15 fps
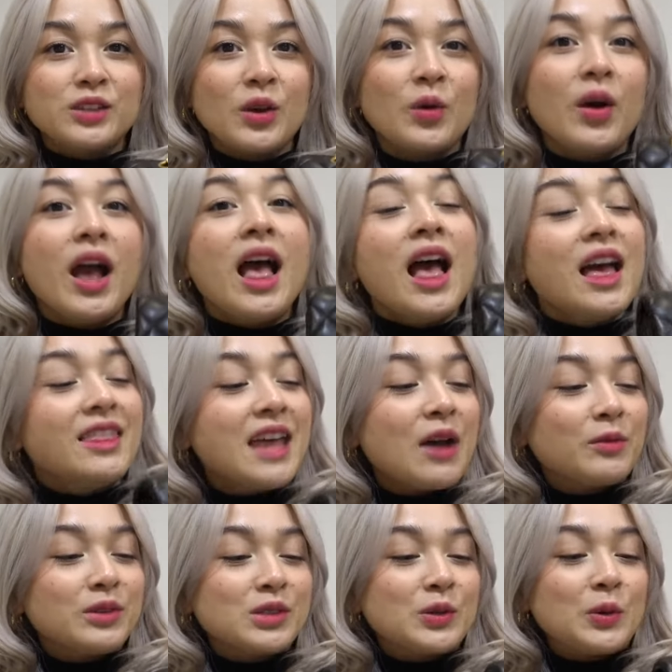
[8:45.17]
So
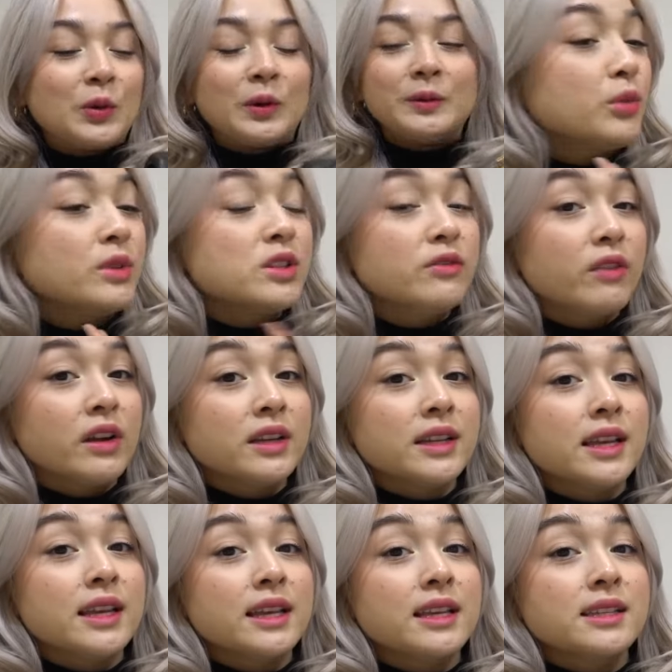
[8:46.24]
that was cool. And what's funny
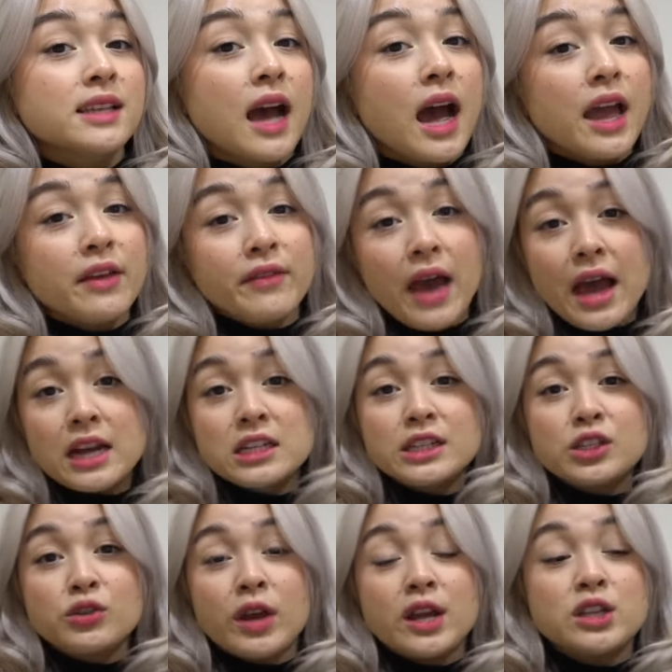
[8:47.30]
is I've actually
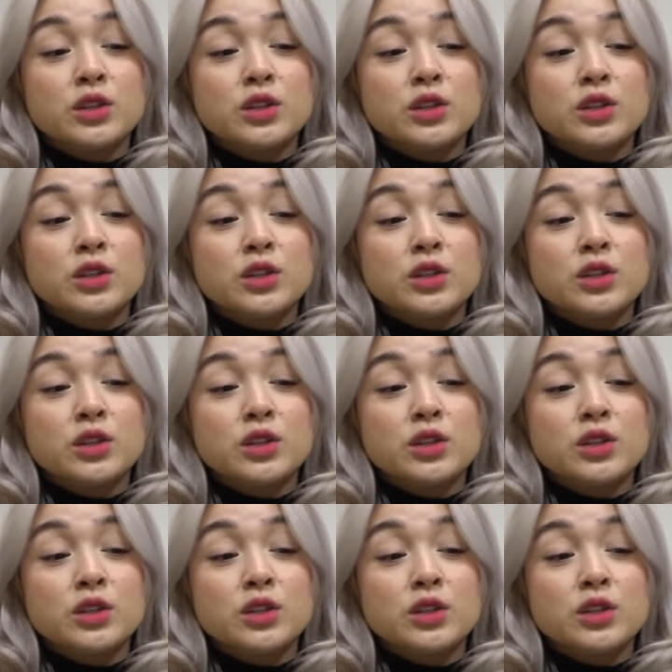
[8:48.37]
tried